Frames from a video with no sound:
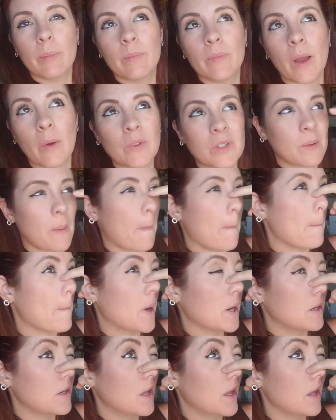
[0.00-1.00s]
That was
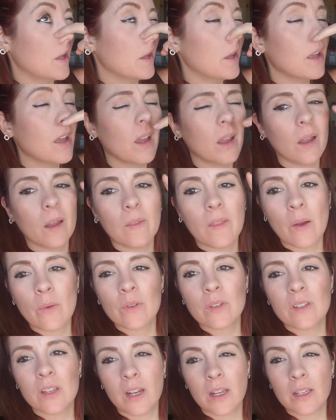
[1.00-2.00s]
Monday.
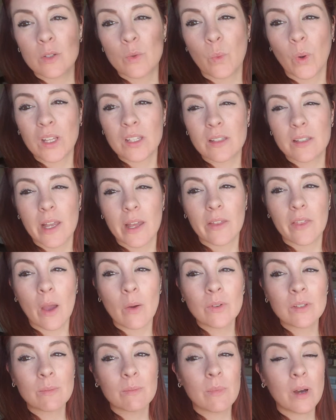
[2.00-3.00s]
Today's Wednesday. That
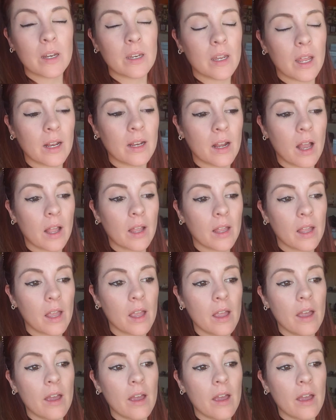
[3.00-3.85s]
was Monday night.